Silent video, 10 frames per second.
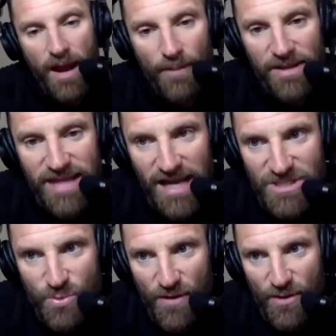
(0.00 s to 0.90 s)
But that's
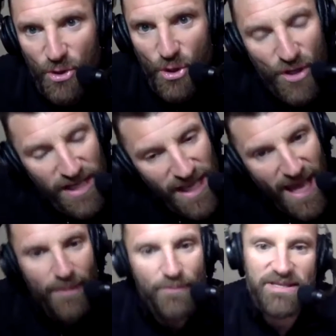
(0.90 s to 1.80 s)
where the learning
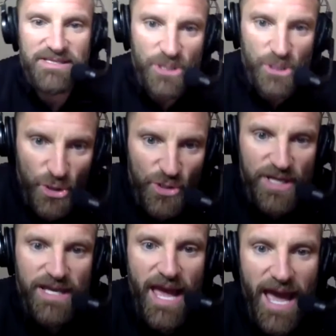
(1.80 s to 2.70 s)
happens. The
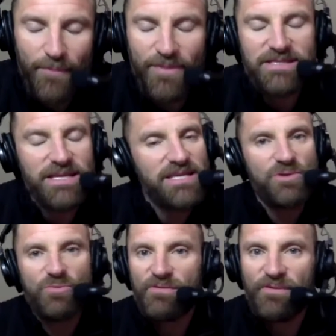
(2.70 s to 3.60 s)
learning happens in
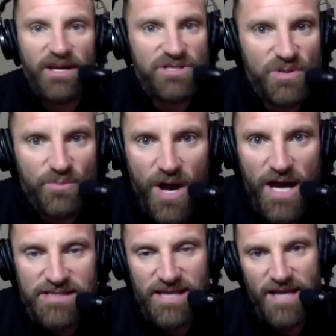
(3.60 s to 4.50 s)
the reflection
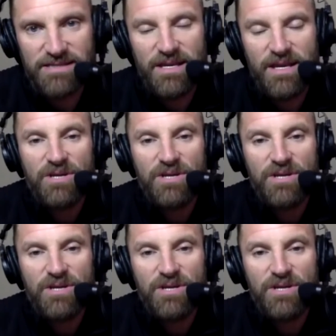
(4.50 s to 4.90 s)
process.